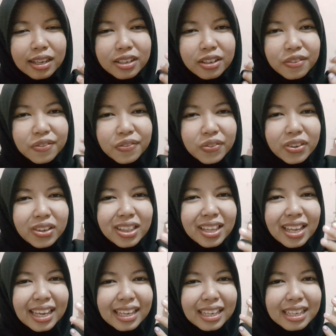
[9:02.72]
of feel
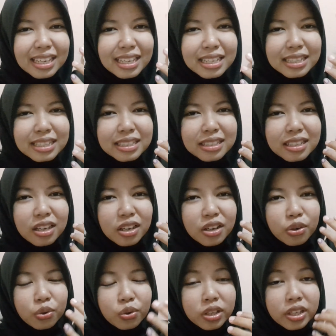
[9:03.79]
like it's
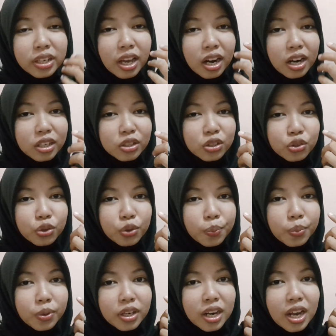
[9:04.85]
really hard to
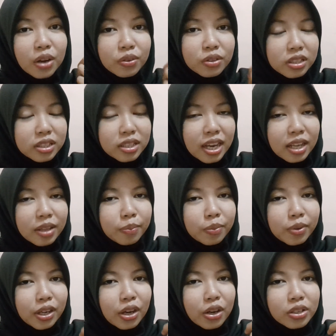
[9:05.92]
pronounce that
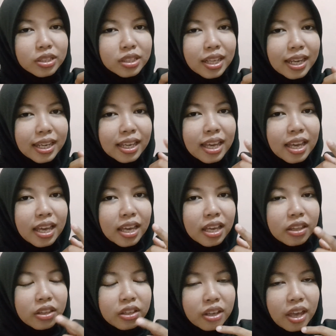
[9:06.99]
because like
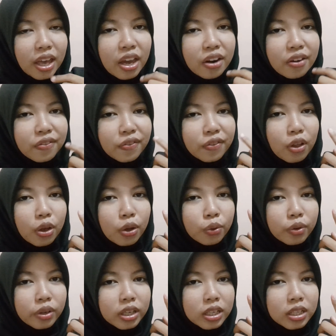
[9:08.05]
the
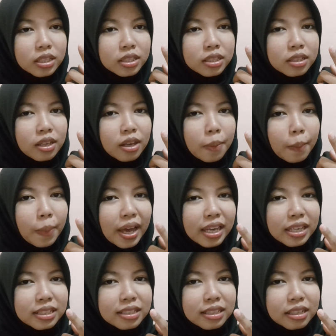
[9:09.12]
airflow is
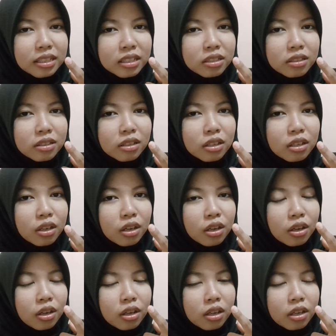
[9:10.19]
passes
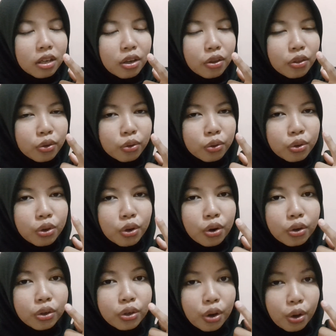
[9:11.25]
through your
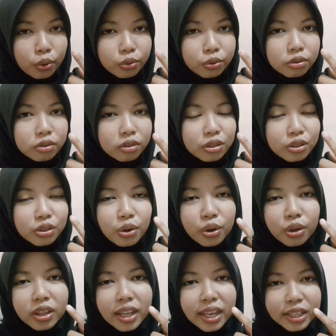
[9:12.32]
nose. So
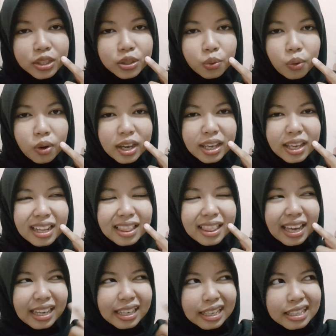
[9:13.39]
that's why
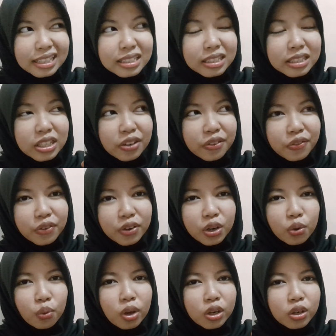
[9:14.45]
like it's
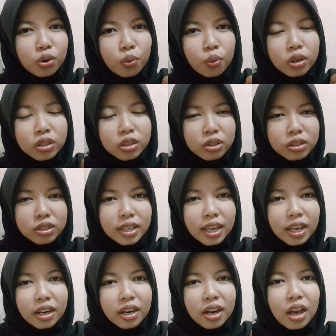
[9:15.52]
different when you want to say
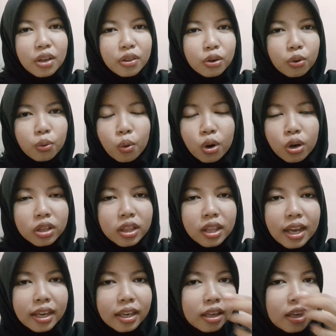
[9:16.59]
another word like